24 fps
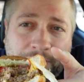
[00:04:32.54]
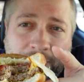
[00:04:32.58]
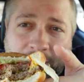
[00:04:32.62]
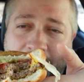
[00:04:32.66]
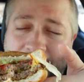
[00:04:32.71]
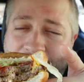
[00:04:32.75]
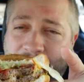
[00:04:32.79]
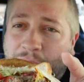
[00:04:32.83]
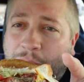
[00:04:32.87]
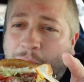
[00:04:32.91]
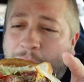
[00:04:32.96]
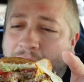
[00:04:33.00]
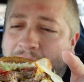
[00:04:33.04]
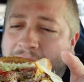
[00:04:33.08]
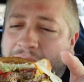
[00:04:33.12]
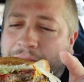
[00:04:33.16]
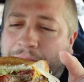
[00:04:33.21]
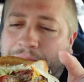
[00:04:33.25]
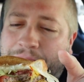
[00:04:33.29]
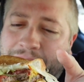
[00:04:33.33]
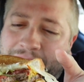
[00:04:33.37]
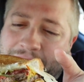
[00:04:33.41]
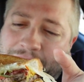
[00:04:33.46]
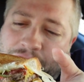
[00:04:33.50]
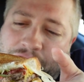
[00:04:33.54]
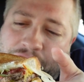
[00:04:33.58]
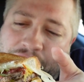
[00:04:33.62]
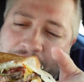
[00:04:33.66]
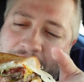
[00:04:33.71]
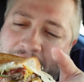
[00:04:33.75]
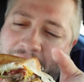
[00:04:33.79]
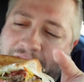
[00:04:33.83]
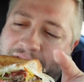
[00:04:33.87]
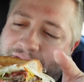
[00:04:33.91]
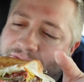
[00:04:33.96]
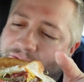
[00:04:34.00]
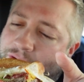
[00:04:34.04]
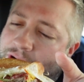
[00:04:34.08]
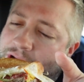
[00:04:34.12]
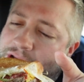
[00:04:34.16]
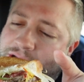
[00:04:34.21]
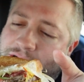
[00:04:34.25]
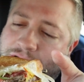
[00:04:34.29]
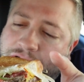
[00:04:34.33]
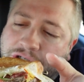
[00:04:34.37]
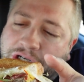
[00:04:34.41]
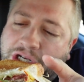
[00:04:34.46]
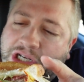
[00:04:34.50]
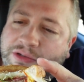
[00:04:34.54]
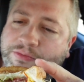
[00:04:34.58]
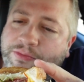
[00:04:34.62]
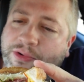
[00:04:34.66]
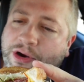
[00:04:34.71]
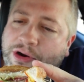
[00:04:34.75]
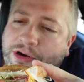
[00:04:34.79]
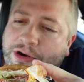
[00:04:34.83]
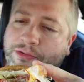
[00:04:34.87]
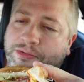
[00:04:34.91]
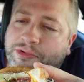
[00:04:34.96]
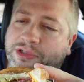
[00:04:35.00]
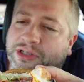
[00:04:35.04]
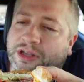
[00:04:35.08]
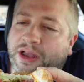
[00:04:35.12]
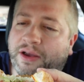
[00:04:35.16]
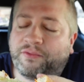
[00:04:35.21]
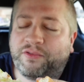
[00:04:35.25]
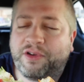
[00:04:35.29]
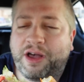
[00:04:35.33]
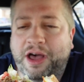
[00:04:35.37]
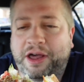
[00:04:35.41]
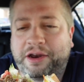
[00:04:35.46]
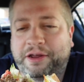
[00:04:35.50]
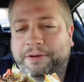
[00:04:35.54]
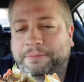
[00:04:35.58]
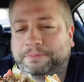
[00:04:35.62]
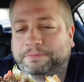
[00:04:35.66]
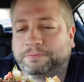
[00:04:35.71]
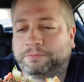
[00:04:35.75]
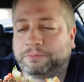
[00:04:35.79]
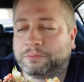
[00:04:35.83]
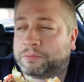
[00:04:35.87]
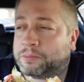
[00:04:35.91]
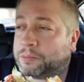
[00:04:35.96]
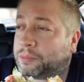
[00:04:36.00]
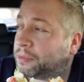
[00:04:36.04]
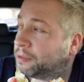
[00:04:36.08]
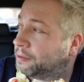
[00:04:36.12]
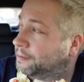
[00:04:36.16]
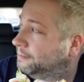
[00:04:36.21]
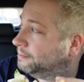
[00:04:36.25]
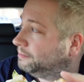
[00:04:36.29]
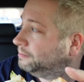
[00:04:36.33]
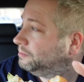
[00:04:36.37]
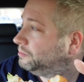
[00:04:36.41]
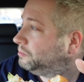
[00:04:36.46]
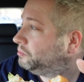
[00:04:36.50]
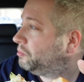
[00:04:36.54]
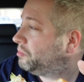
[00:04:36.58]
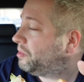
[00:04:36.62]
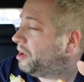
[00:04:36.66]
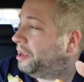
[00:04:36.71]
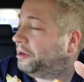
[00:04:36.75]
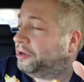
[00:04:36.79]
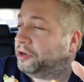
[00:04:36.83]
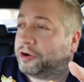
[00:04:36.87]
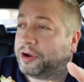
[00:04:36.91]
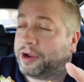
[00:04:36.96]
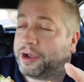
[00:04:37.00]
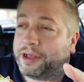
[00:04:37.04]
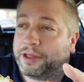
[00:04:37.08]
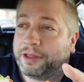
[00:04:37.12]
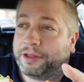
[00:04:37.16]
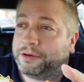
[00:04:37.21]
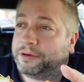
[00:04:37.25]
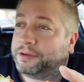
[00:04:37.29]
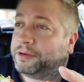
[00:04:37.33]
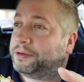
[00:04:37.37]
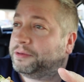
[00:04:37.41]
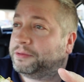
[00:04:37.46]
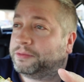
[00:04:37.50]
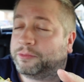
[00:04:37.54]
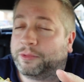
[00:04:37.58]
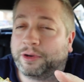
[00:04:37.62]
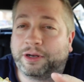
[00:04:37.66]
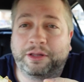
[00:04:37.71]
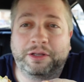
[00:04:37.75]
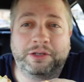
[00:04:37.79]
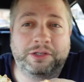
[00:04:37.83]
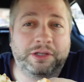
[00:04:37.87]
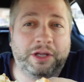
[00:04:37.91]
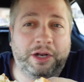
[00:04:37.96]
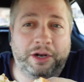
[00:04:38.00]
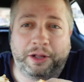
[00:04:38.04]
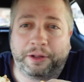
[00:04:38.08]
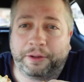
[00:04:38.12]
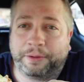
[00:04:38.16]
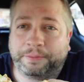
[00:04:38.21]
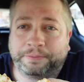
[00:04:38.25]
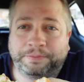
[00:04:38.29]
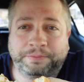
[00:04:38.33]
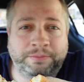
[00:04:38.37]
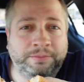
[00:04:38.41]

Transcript: if you want a big, giant freaking cheeseburger with stuff on it, and you're in one of these little,